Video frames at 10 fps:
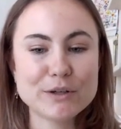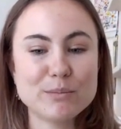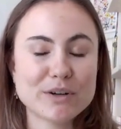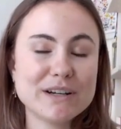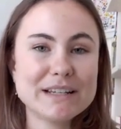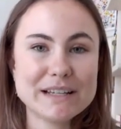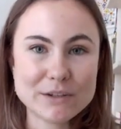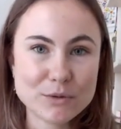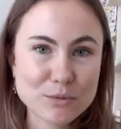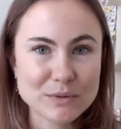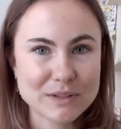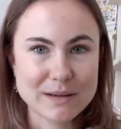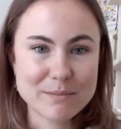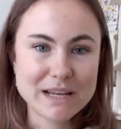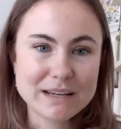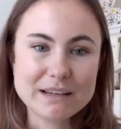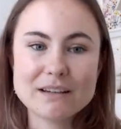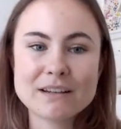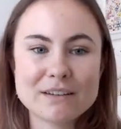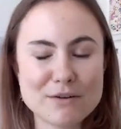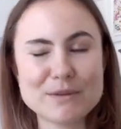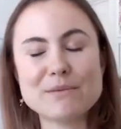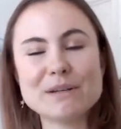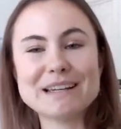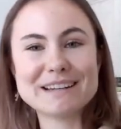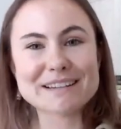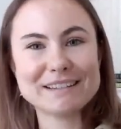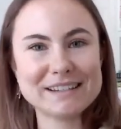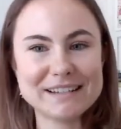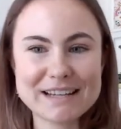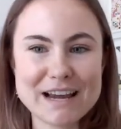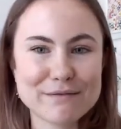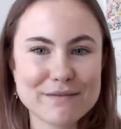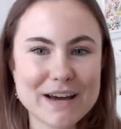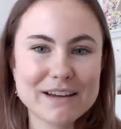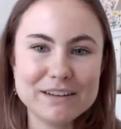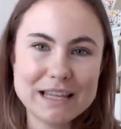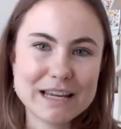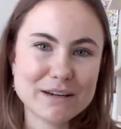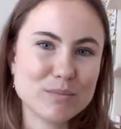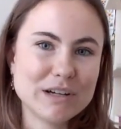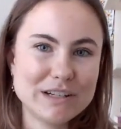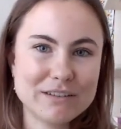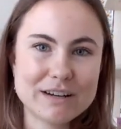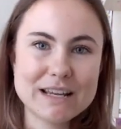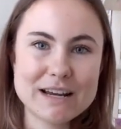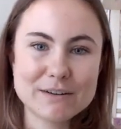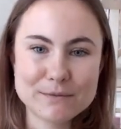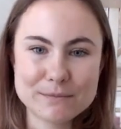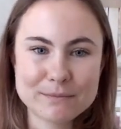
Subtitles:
could print any tools they may need. All they would need is the design file and they could print it right out.